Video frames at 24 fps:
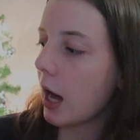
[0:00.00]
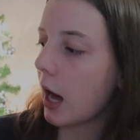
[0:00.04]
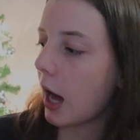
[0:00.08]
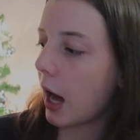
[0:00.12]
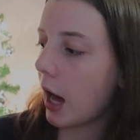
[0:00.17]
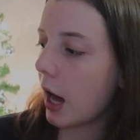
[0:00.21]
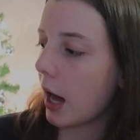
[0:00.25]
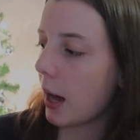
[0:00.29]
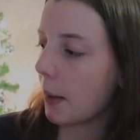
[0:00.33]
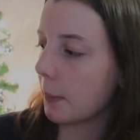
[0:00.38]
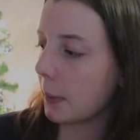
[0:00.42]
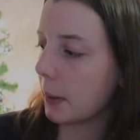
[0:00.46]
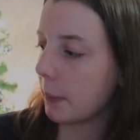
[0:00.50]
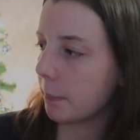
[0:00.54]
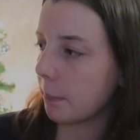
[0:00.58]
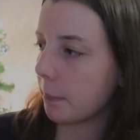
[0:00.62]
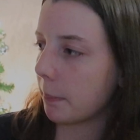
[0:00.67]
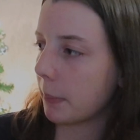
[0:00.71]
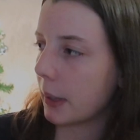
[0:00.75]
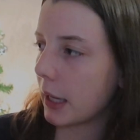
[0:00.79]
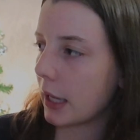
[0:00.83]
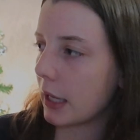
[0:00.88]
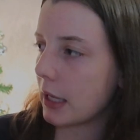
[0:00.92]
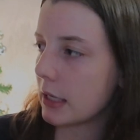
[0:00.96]

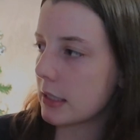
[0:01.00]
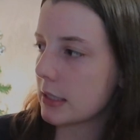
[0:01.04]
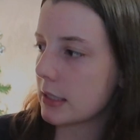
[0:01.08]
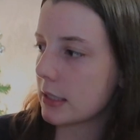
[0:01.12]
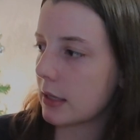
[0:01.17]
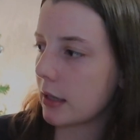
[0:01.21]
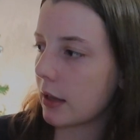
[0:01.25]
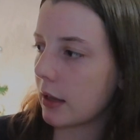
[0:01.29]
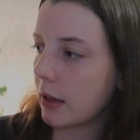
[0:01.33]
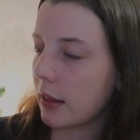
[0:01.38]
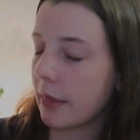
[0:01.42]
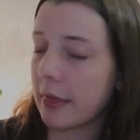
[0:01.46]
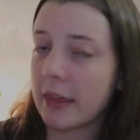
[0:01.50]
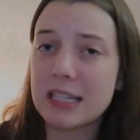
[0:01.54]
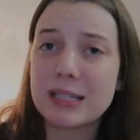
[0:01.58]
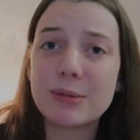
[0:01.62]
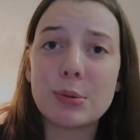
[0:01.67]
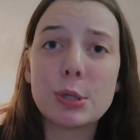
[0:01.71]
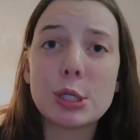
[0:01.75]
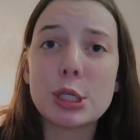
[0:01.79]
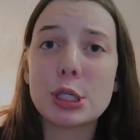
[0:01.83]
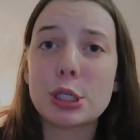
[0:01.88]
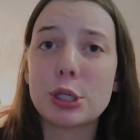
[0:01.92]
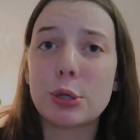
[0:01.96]
But this
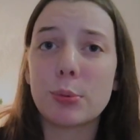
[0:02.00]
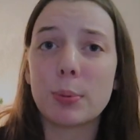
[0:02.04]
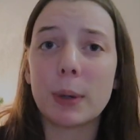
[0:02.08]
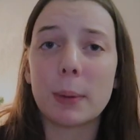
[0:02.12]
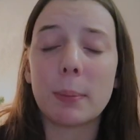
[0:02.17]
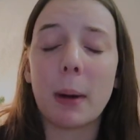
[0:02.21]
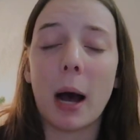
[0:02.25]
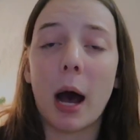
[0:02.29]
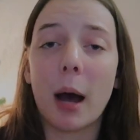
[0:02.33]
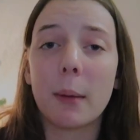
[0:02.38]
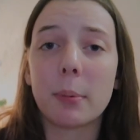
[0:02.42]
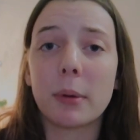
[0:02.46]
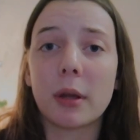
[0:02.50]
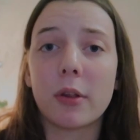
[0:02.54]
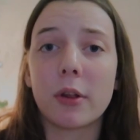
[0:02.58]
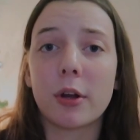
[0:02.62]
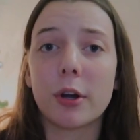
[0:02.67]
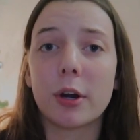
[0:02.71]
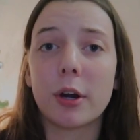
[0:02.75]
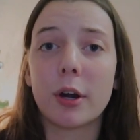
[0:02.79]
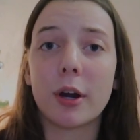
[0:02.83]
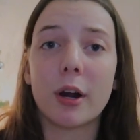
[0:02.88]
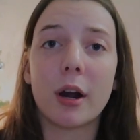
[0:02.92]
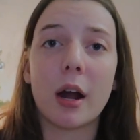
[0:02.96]
was super
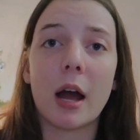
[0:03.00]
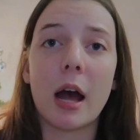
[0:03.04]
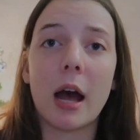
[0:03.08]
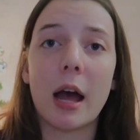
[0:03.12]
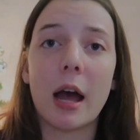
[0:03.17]
popular.